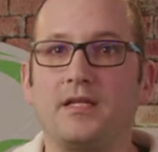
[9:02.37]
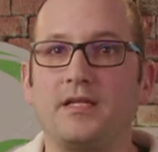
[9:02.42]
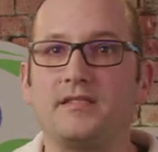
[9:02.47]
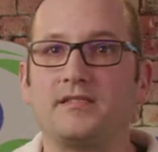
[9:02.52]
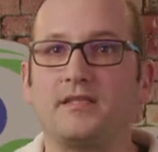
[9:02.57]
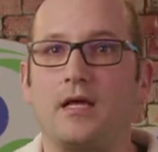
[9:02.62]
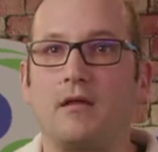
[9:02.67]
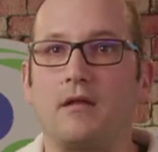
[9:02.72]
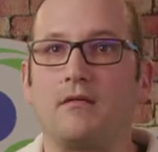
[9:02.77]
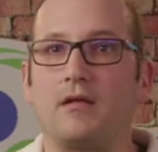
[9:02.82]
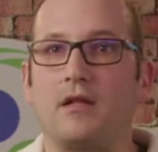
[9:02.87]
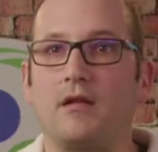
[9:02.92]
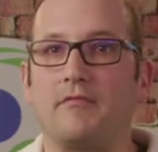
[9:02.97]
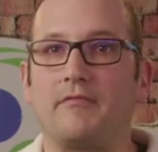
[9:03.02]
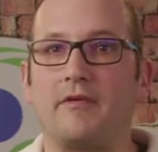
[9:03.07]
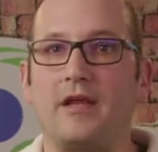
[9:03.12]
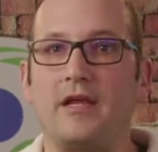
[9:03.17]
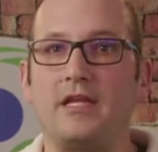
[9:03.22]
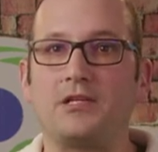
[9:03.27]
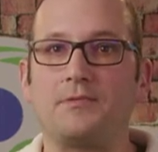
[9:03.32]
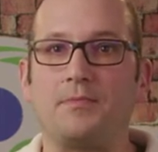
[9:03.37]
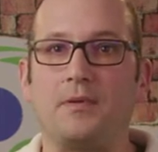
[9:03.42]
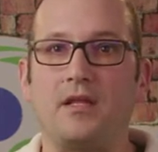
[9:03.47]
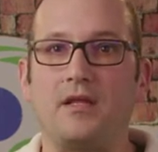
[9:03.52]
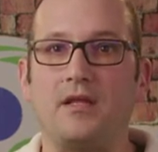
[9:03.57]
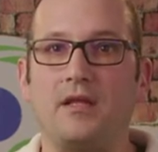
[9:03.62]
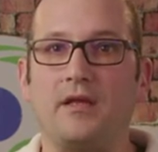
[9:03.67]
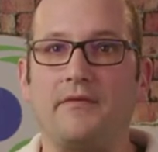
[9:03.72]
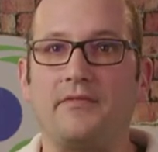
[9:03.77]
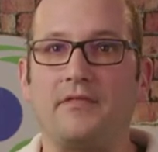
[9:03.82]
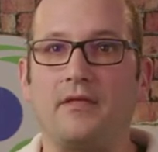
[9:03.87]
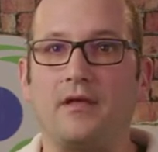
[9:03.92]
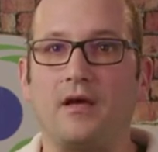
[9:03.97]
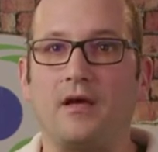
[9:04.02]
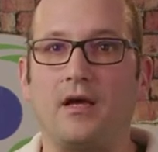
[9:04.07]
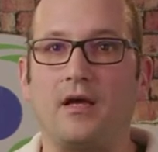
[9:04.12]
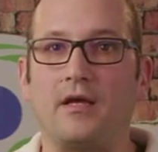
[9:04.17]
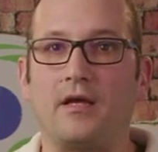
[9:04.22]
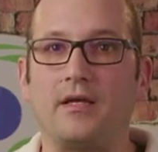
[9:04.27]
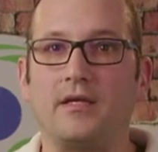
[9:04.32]
settle an arrangement. If
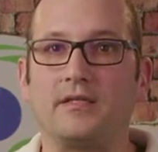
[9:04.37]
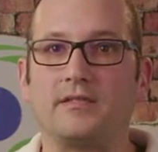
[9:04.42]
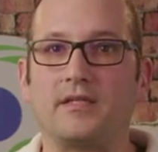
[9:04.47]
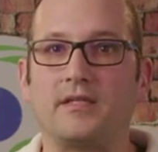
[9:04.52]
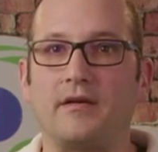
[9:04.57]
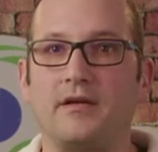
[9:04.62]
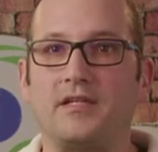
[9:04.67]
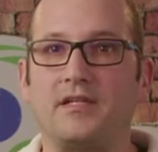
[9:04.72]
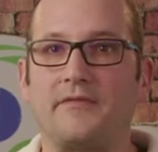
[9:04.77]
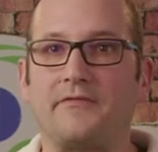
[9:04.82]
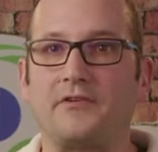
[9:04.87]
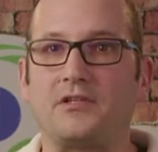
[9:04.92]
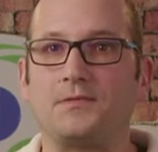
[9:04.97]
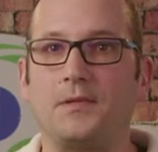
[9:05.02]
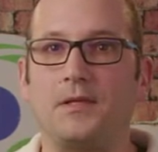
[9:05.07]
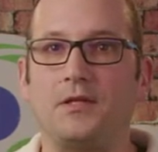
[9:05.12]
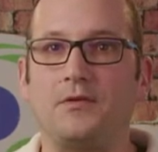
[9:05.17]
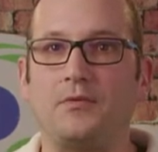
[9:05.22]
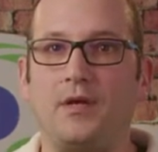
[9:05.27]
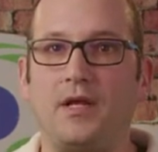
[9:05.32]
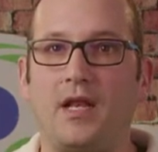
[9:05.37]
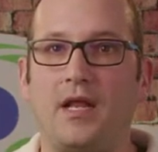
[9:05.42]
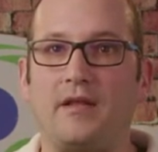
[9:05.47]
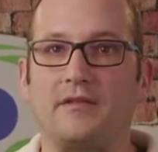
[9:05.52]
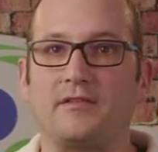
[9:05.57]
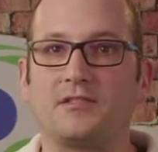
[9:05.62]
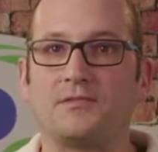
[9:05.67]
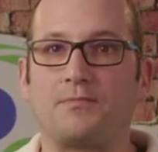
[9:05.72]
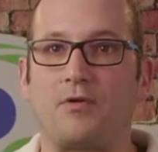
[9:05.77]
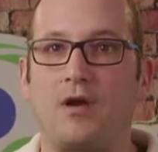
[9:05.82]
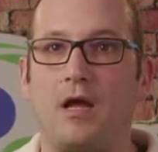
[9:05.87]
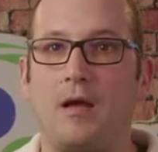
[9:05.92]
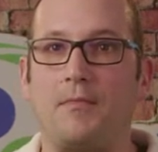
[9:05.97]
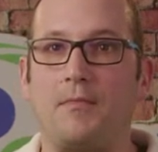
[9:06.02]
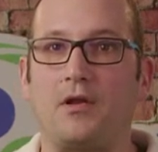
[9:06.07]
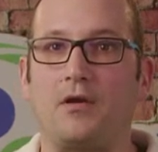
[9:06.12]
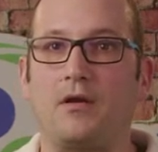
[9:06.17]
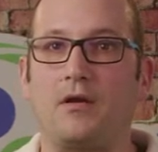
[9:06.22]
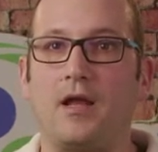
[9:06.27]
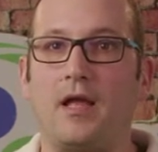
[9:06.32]
uh, is there a difference between an
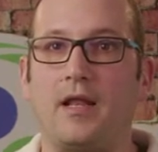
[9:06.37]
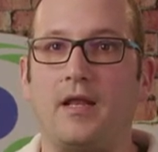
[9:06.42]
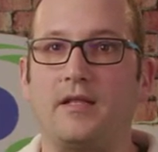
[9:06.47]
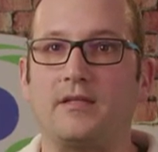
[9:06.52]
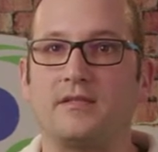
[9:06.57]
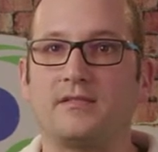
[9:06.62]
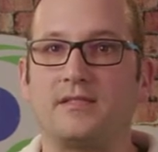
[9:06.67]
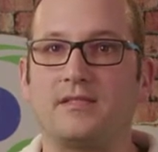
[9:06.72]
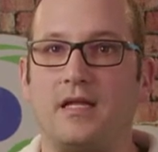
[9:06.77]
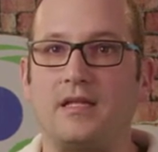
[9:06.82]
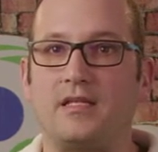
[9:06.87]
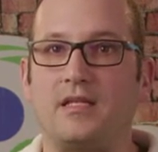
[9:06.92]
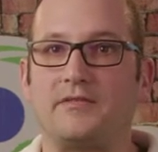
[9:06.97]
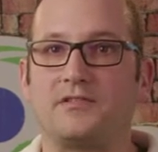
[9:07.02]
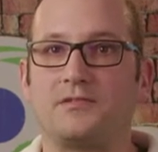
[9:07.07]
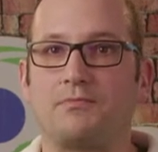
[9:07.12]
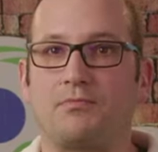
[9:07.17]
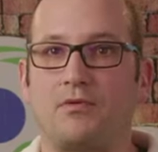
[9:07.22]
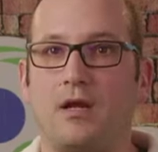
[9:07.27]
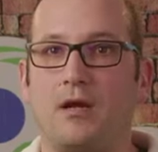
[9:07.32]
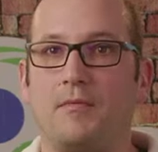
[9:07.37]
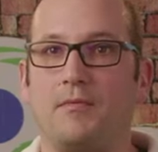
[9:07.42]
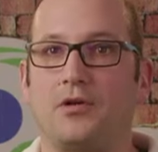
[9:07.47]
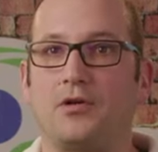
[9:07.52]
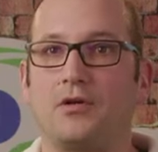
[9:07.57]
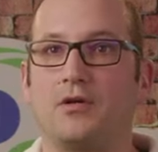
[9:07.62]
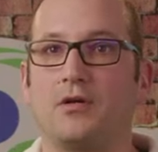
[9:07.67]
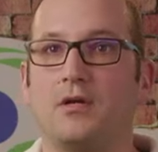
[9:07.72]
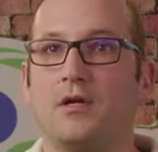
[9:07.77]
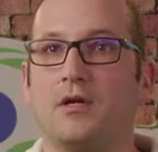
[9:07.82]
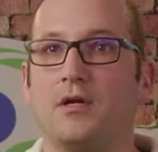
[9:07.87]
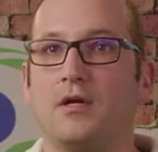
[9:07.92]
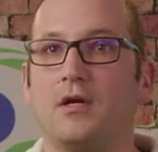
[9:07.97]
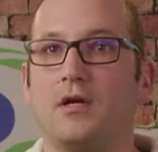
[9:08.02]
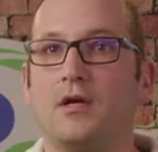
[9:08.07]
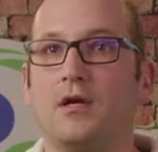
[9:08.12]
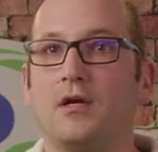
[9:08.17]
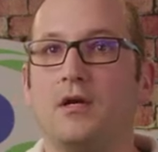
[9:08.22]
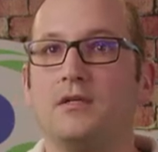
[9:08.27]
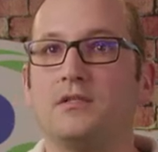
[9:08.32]
aspirometer and an incentive spirometer?
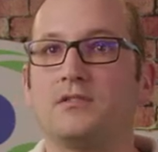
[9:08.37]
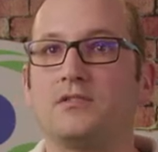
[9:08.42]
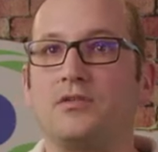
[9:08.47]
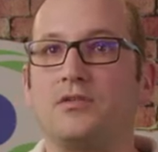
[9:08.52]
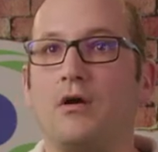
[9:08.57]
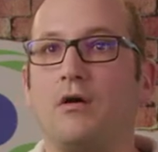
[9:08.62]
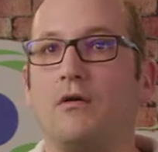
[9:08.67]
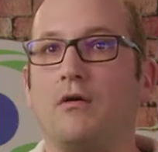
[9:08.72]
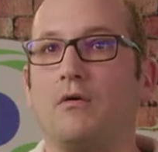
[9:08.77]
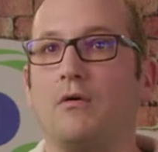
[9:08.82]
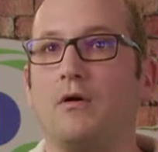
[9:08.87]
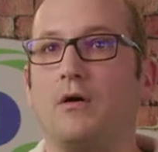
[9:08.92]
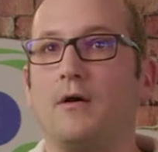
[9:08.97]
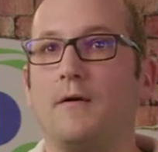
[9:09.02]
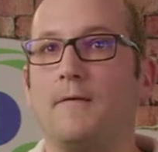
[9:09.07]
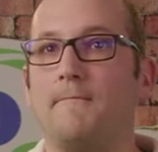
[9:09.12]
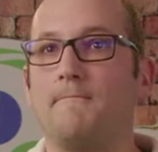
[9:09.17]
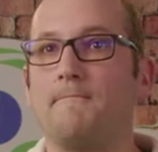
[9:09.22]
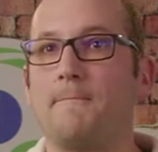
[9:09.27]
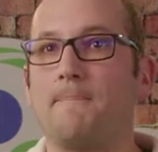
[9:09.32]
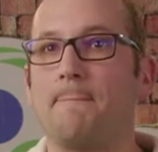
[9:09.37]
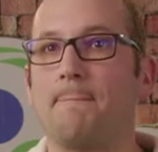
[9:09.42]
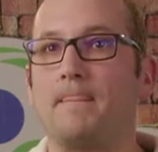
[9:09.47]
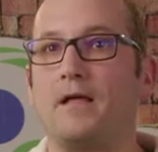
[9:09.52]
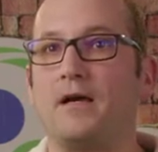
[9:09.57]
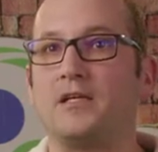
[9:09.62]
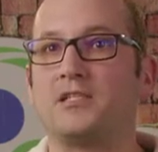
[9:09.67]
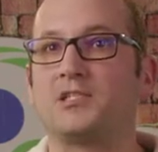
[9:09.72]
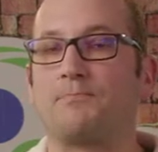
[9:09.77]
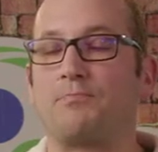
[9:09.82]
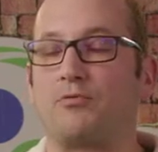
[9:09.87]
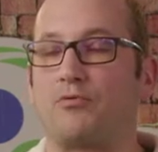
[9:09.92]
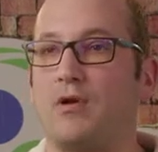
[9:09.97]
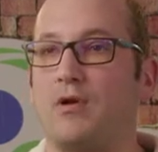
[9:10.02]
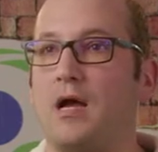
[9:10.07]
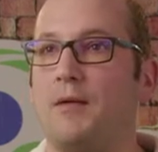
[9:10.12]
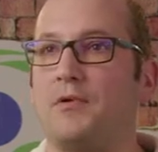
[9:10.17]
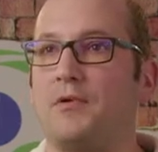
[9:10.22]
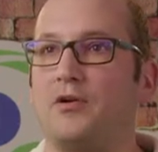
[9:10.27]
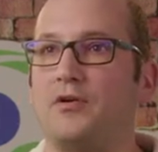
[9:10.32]
So, a
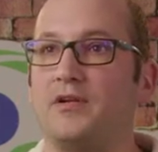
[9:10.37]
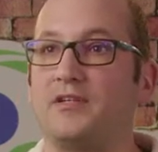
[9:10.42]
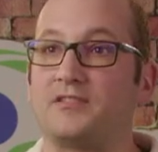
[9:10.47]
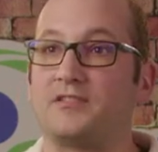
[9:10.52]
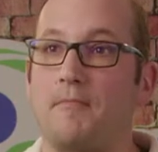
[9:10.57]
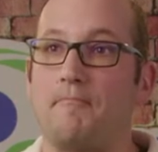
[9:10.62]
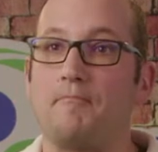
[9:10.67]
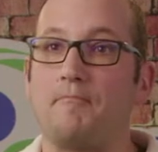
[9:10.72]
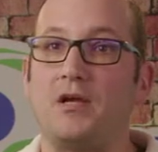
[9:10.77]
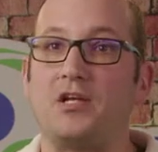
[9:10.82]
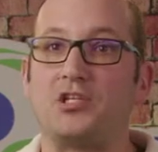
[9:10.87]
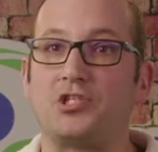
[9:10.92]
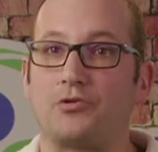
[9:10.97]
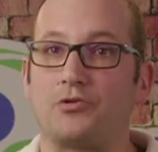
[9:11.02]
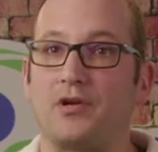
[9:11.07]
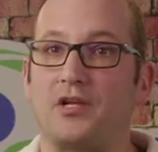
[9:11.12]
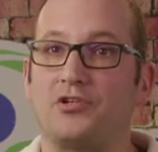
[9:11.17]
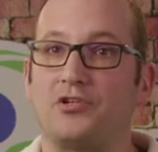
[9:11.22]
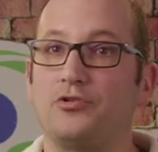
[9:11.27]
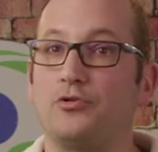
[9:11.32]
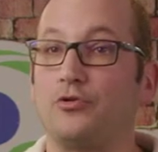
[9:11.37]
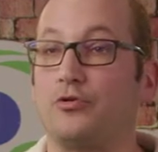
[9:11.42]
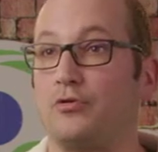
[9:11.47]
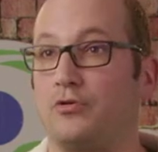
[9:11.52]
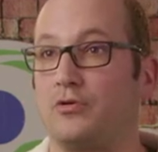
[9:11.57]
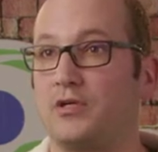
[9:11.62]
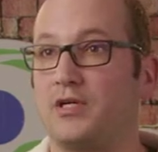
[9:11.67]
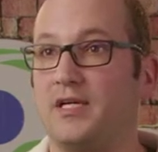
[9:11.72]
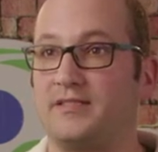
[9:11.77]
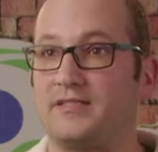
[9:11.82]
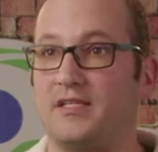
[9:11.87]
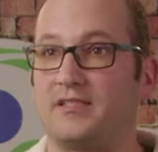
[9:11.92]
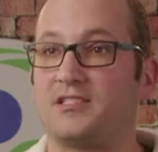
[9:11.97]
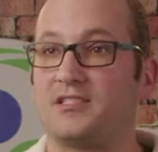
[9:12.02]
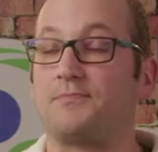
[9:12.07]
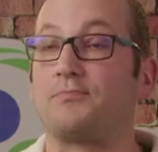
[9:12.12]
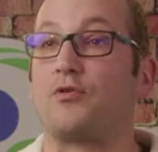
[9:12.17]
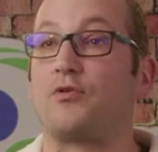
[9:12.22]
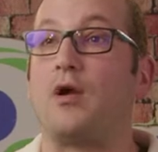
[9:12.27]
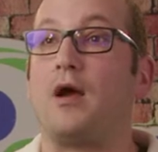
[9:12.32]
spirometer is a measuring tool because it's
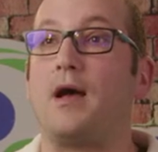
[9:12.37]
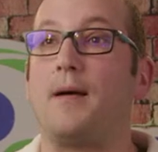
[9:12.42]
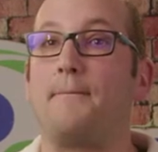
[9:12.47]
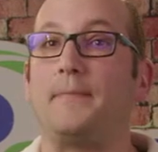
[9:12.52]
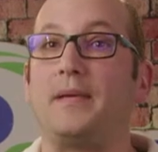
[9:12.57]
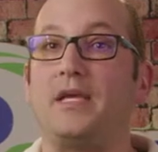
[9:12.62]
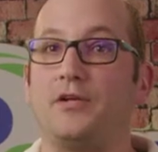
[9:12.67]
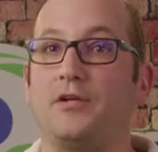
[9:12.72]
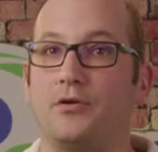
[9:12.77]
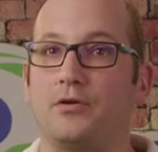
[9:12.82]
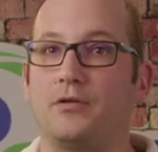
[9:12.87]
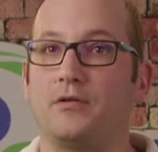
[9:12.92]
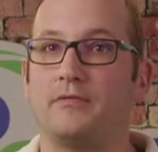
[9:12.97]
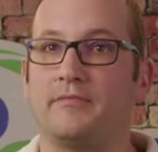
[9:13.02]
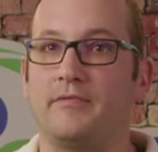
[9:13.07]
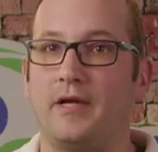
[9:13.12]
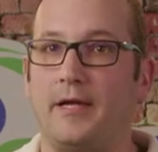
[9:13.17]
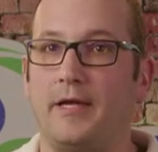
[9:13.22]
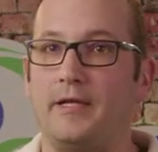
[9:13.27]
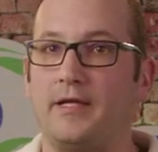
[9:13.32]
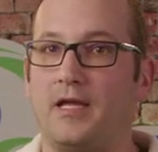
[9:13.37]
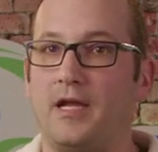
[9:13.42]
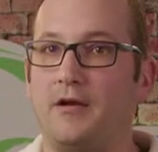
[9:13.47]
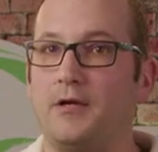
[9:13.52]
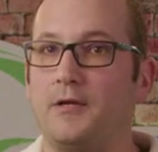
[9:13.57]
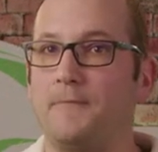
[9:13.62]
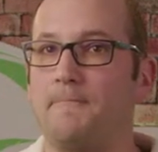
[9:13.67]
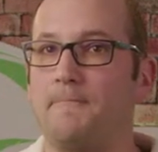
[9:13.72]
spirometer, right, Karen?